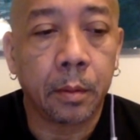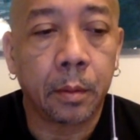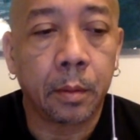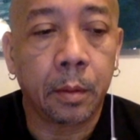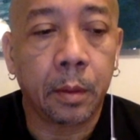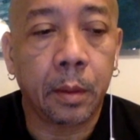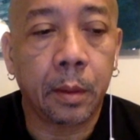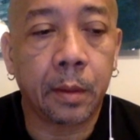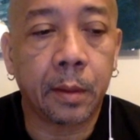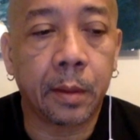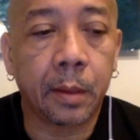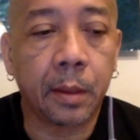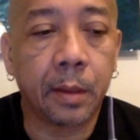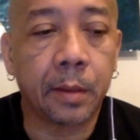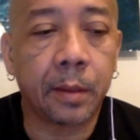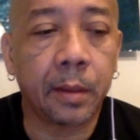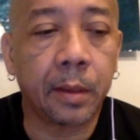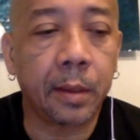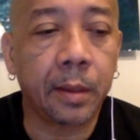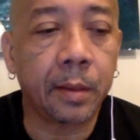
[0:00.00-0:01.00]
it's, it's,
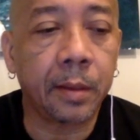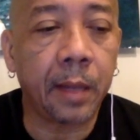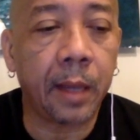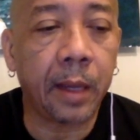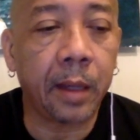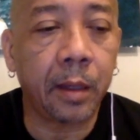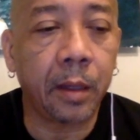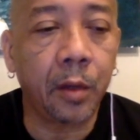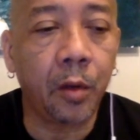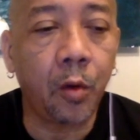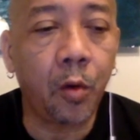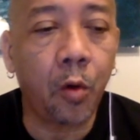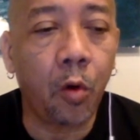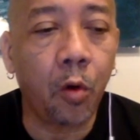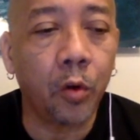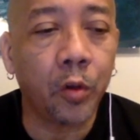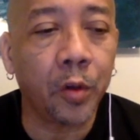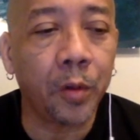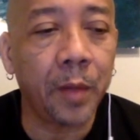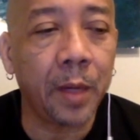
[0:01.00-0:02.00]
it's like you know how
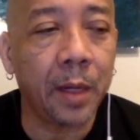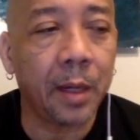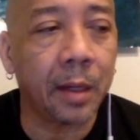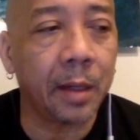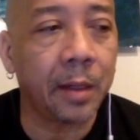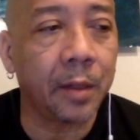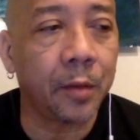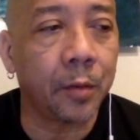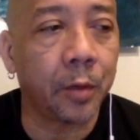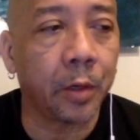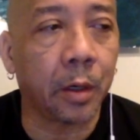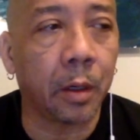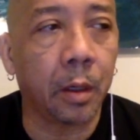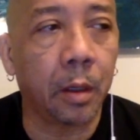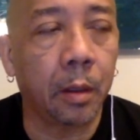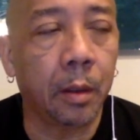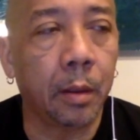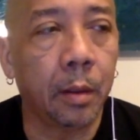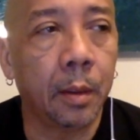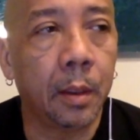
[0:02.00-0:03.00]
jamaica is where
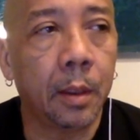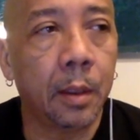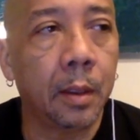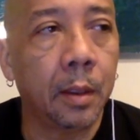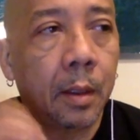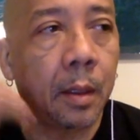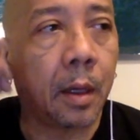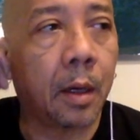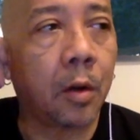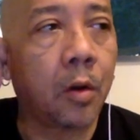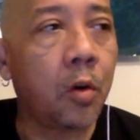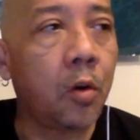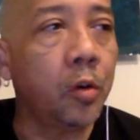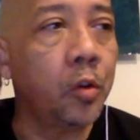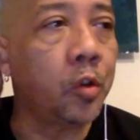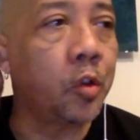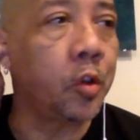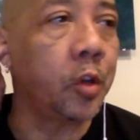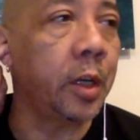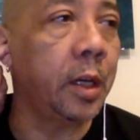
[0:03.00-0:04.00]
a
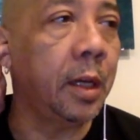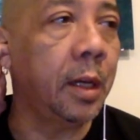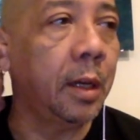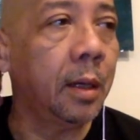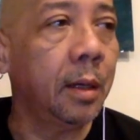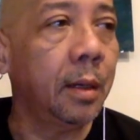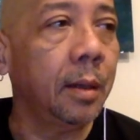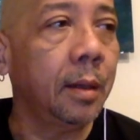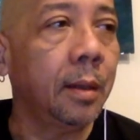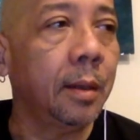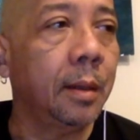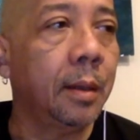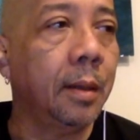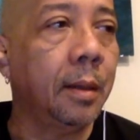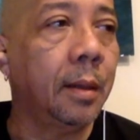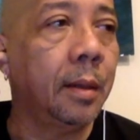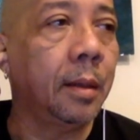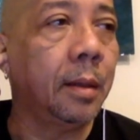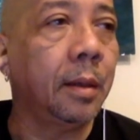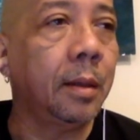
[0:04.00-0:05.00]
country
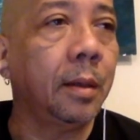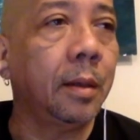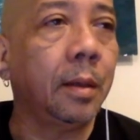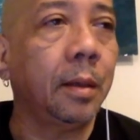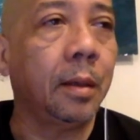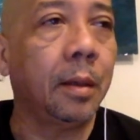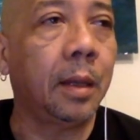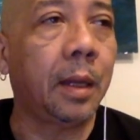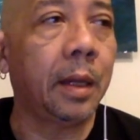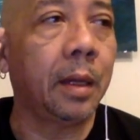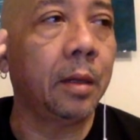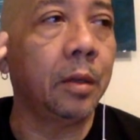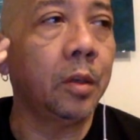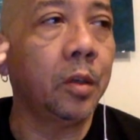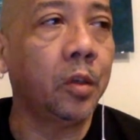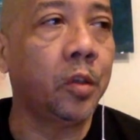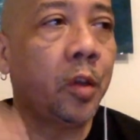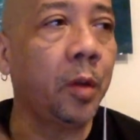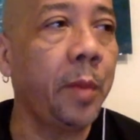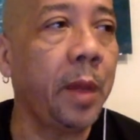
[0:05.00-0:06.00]
like
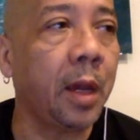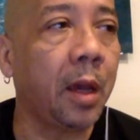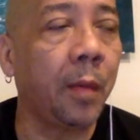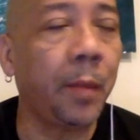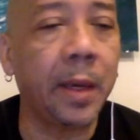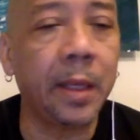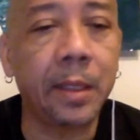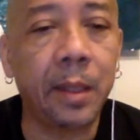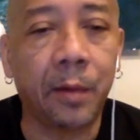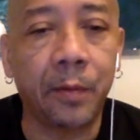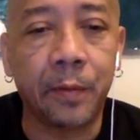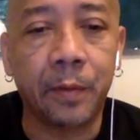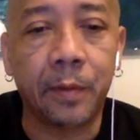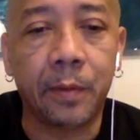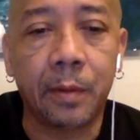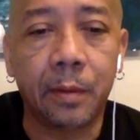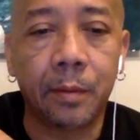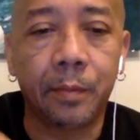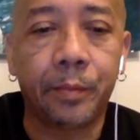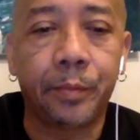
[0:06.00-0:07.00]
jamaica might have
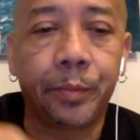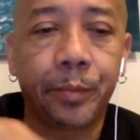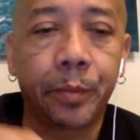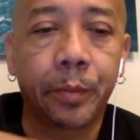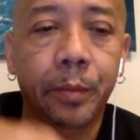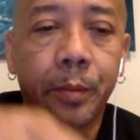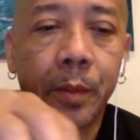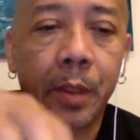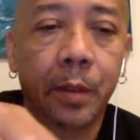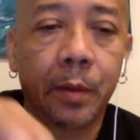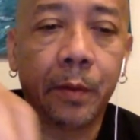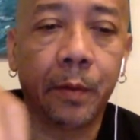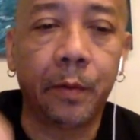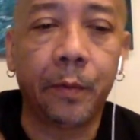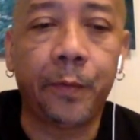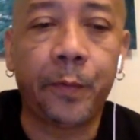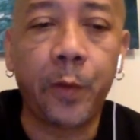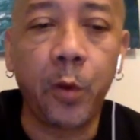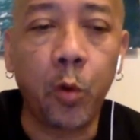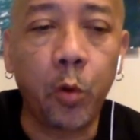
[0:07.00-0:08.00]

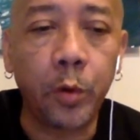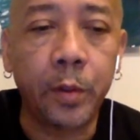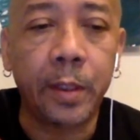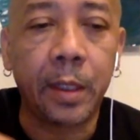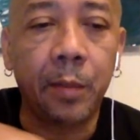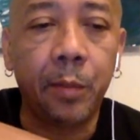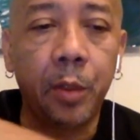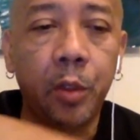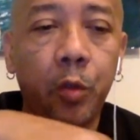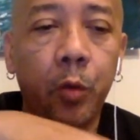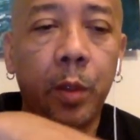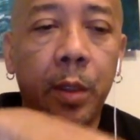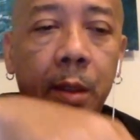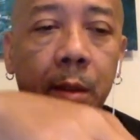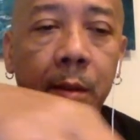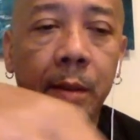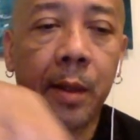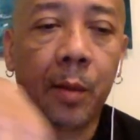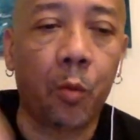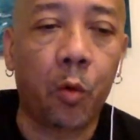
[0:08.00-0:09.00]
feuds in between
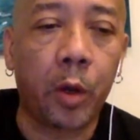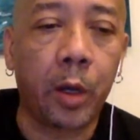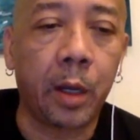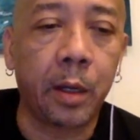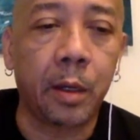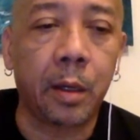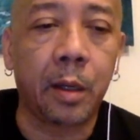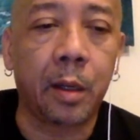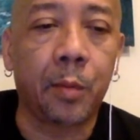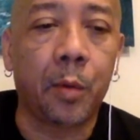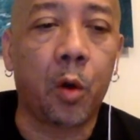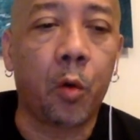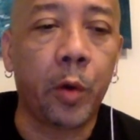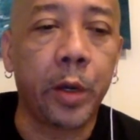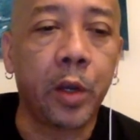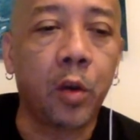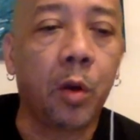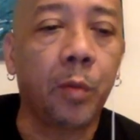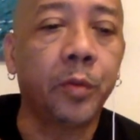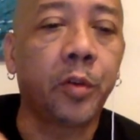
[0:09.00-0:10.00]
them one another but when it
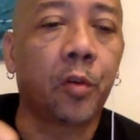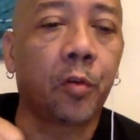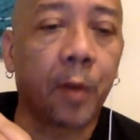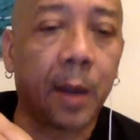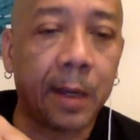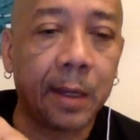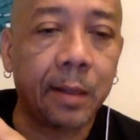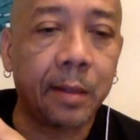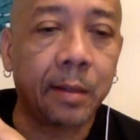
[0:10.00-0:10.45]
comes to rallying